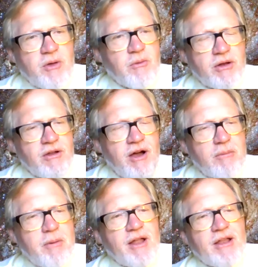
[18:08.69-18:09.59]
We don't want to
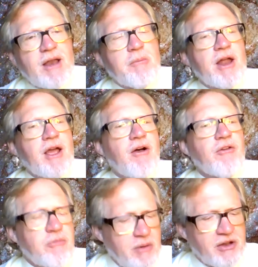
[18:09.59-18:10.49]
talk about anybody
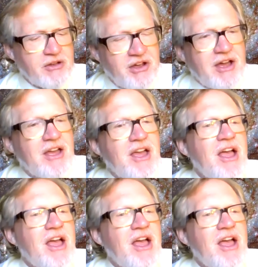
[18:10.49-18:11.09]
else. But uh,